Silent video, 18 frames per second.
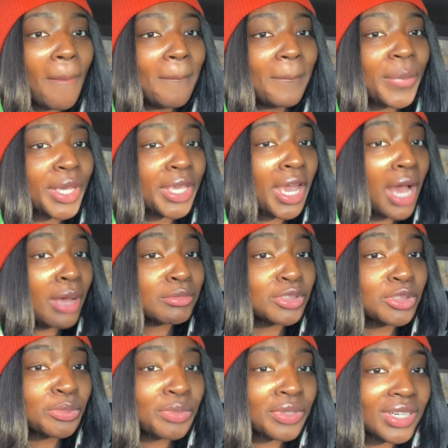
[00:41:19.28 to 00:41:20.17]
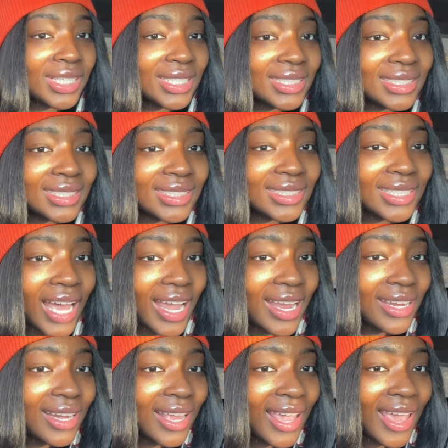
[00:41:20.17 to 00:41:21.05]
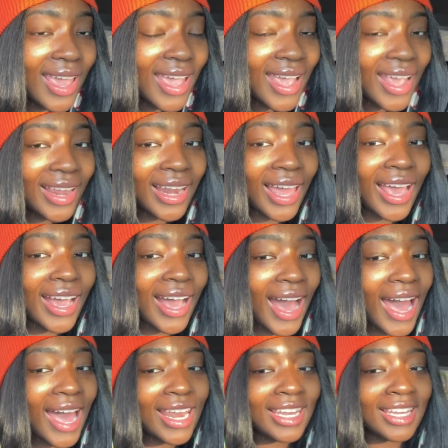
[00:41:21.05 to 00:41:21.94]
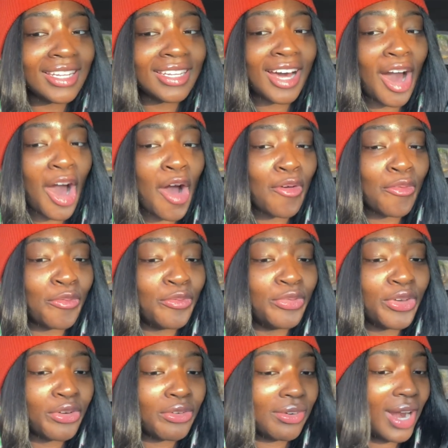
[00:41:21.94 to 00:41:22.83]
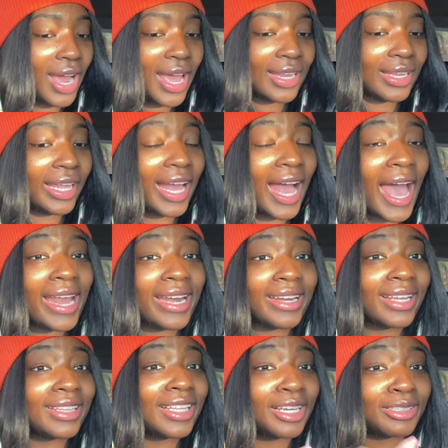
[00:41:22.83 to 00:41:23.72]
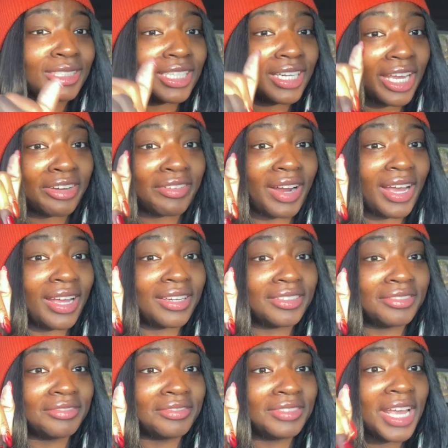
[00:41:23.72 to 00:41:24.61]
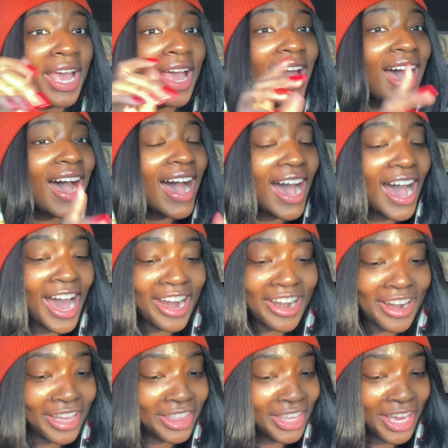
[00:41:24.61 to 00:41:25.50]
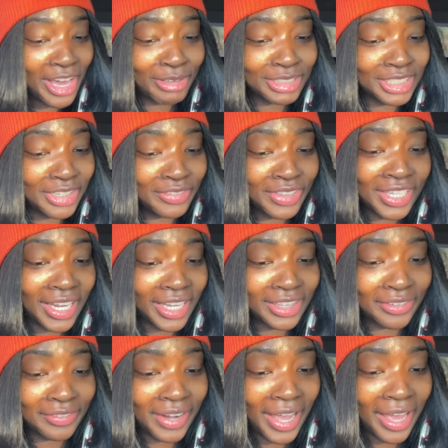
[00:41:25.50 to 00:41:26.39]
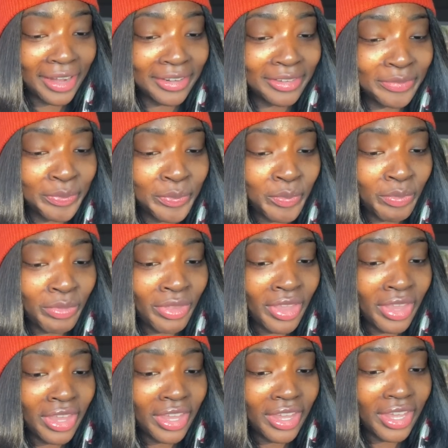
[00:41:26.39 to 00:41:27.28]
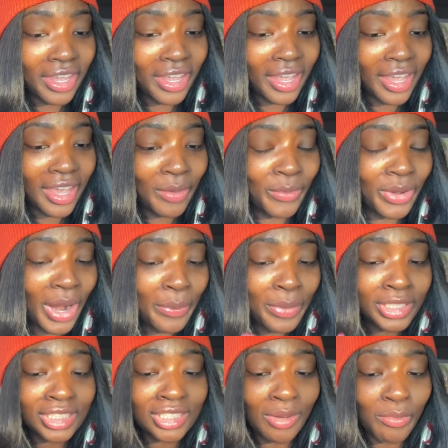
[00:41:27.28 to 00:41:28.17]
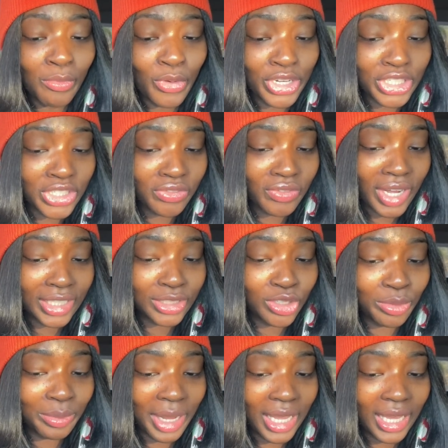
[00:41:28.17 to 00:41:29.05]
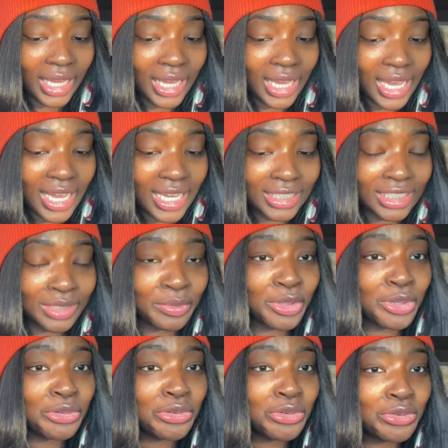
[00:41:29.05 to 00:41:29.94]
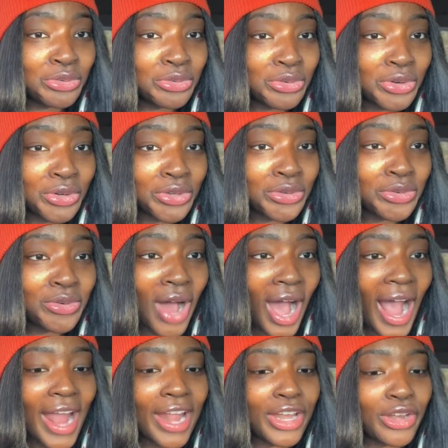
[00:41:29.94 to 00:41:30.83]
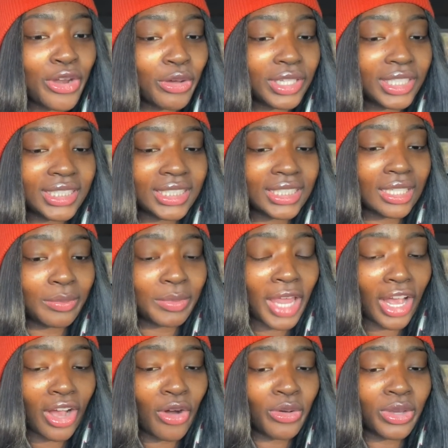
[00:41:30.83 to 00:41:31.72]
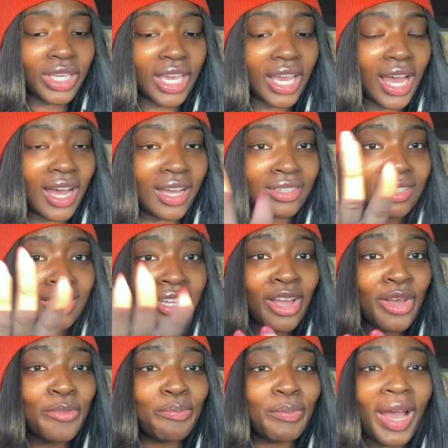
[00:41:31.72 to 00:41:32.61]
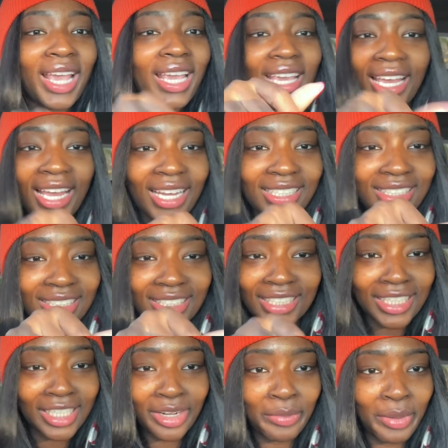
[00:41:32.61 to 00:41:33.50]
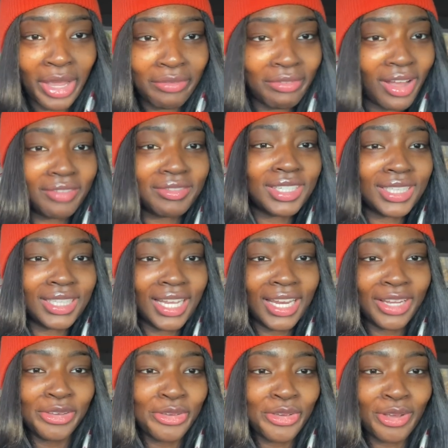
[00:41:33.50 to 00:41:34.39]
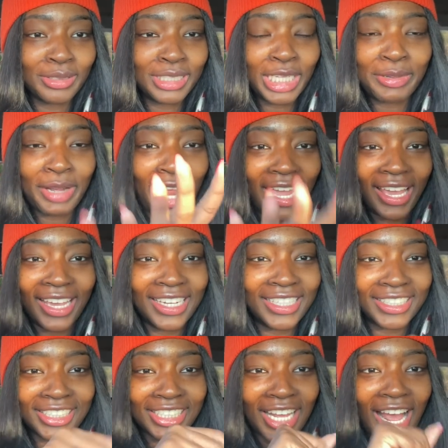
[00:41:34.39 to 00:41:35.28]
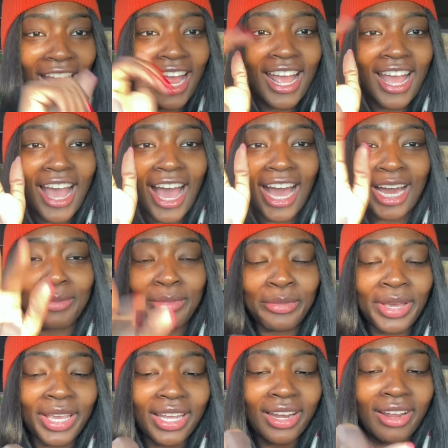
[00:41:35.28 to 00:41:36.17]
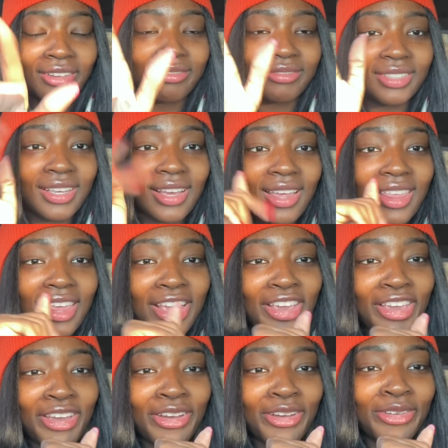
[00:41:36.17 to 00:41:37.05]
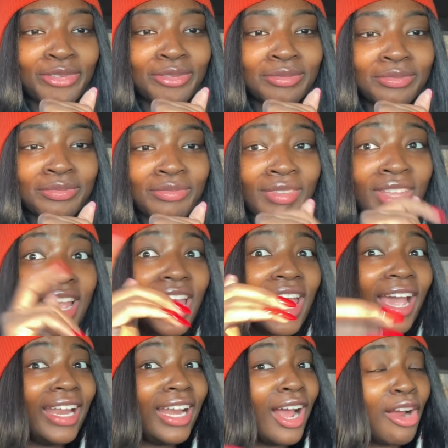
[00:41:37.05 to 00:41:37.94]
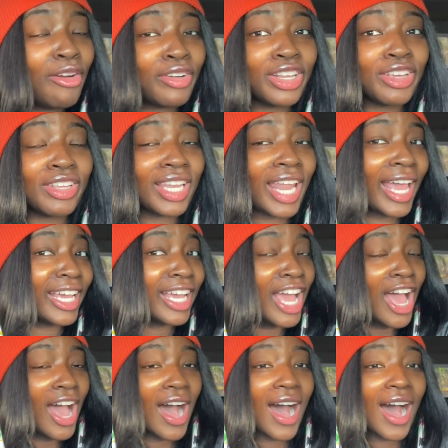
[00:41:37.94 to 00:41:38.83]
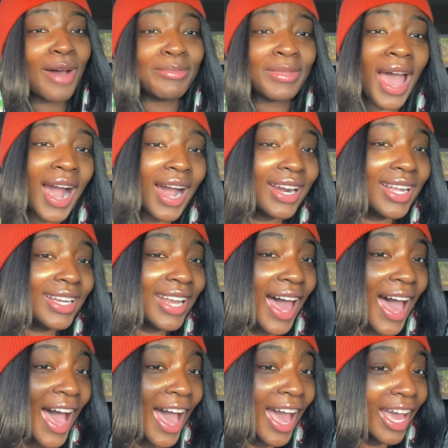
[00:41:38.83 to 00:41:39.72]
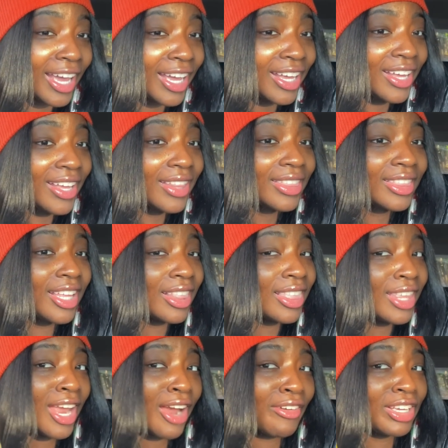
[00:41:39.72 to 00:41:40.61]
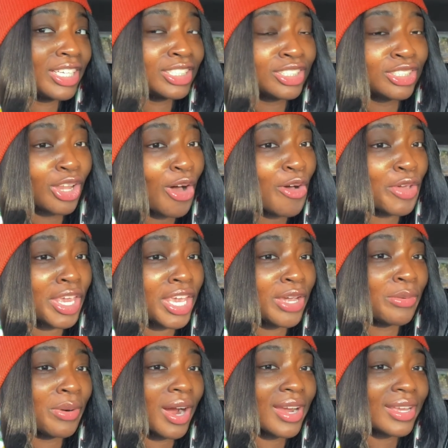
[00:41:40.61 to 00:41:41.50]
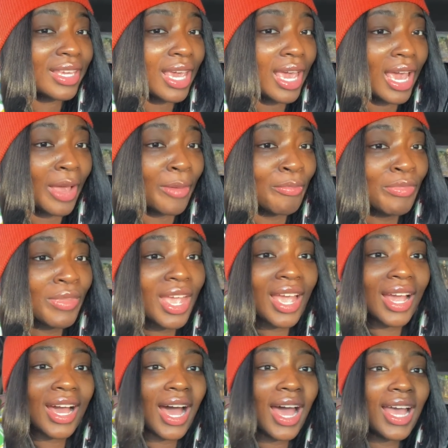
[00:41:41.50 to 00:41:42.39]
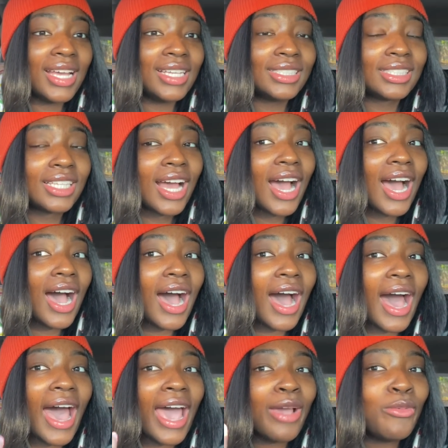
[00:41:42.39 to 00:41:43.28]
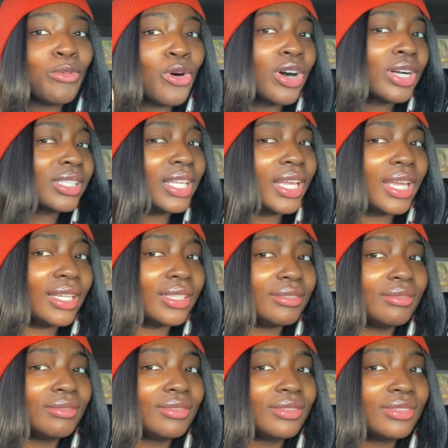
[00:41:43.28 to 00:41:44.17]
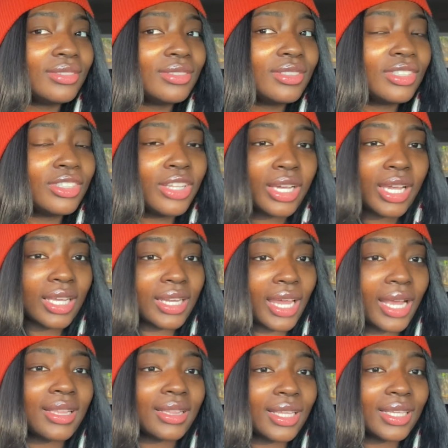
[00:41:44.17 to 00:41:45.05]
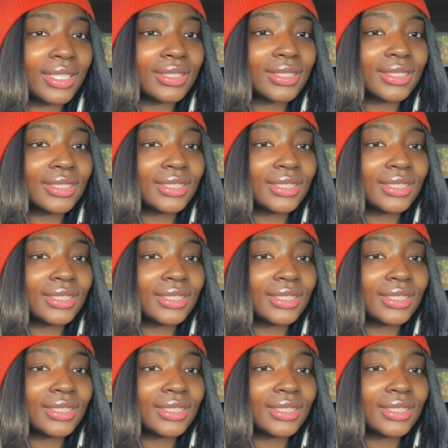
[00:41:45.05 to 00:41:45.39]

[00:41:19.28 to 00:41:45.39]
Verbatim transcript: but yeah i'm super excited like i love the red like i did not think i was gonna like red i did not think i was gonna really like the red when i put some moisturizer on my hand some cuticle oil i know this is gonna be like oh yeah my hand is just gonna pay for everything you know what i'm saying my hand is just i gotta put my hand out yeah thank you and i already like i'm not gonna lie the theory is low-key working because i walked in looking like this